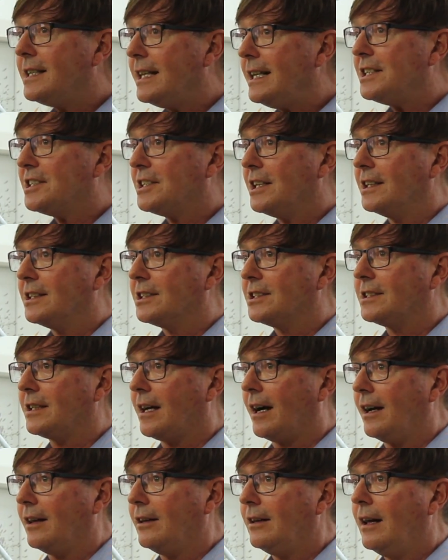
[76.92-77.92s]
teaching
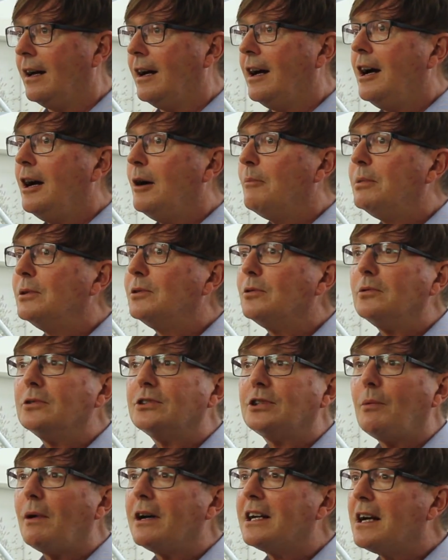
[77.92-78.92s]
style, but
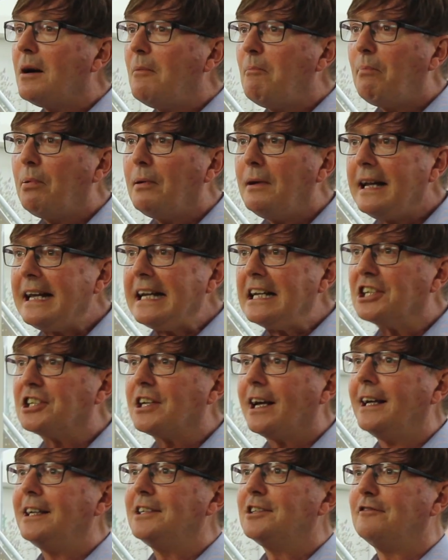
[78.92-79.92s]
also a complete
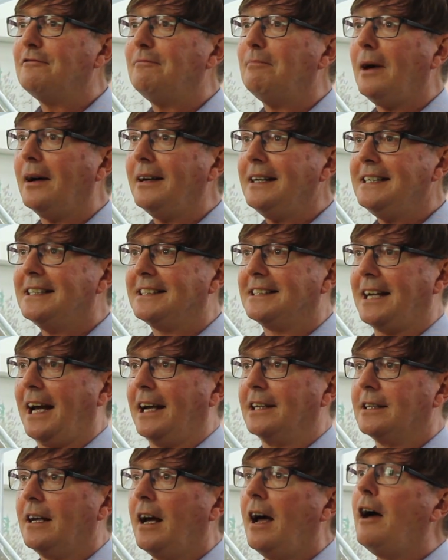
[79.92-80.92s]
change of
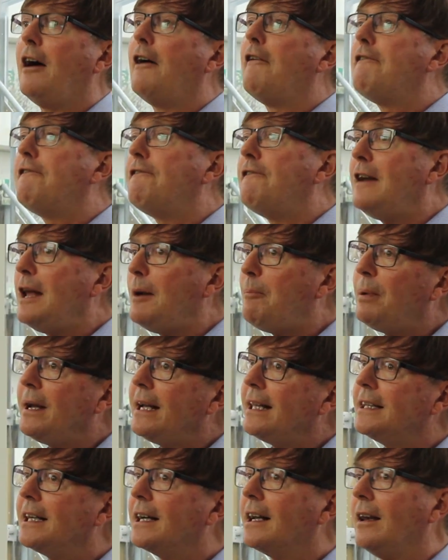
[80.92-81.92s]
mindset,
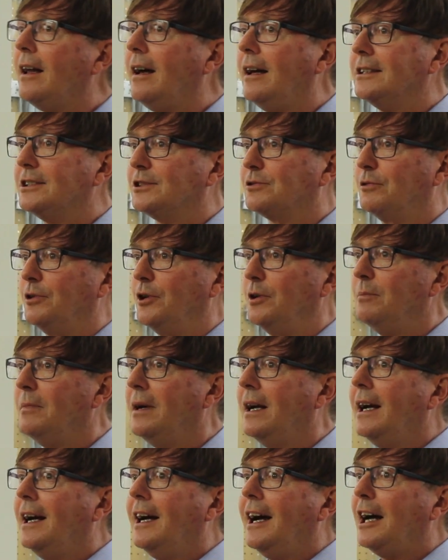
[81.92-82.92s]
flipping the
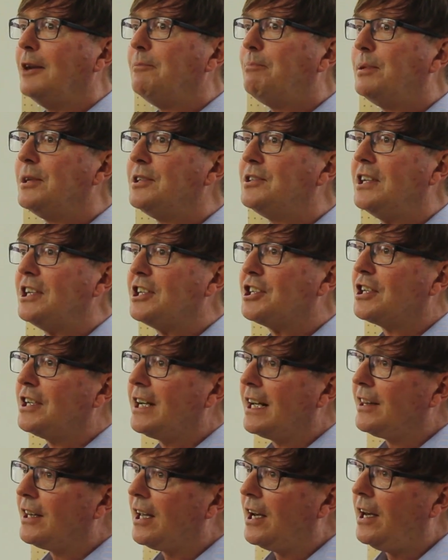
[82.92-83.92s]
classroom and
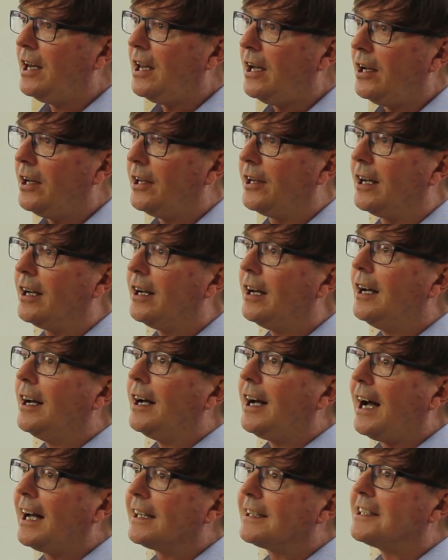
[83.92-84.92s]
positioning the learner
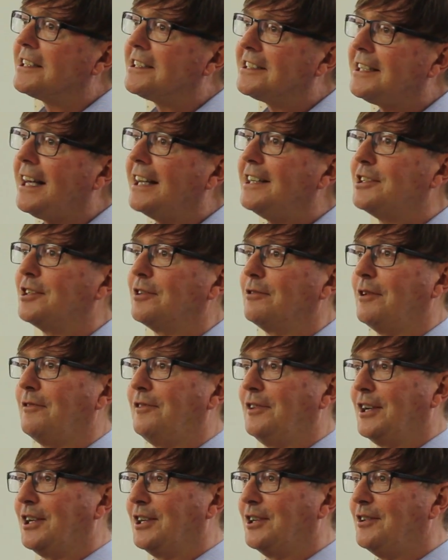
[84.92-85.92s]
at the centre
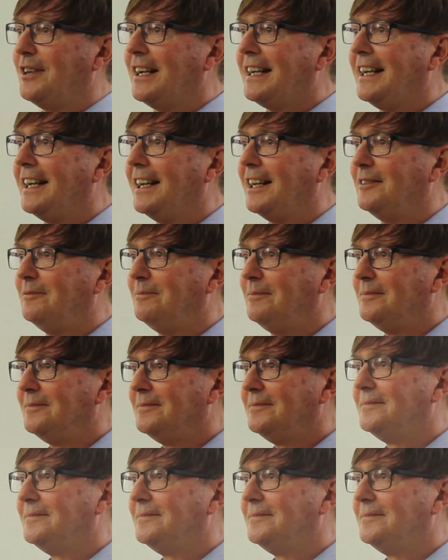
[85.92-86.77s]
of the curriculum.